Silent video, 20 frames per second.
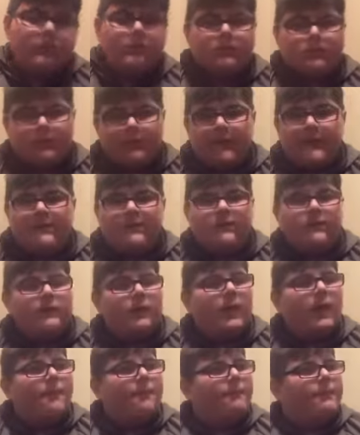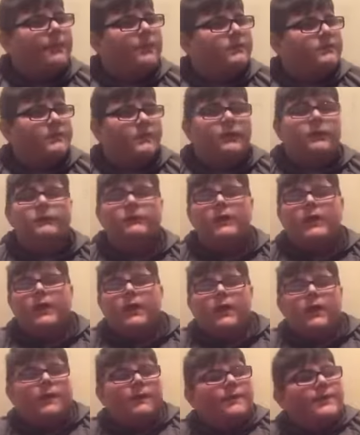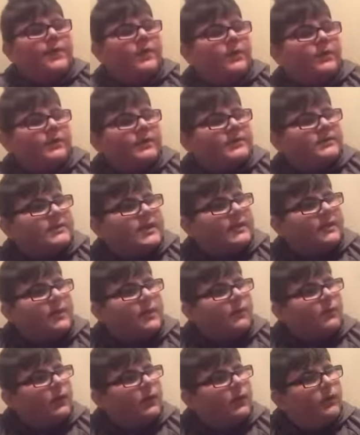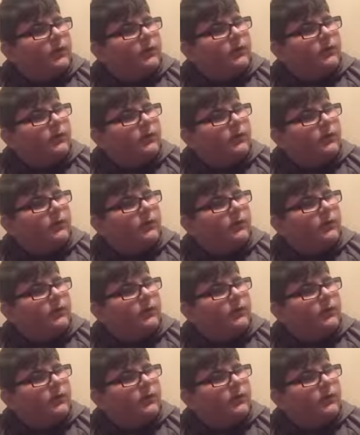decent, because they only sell out like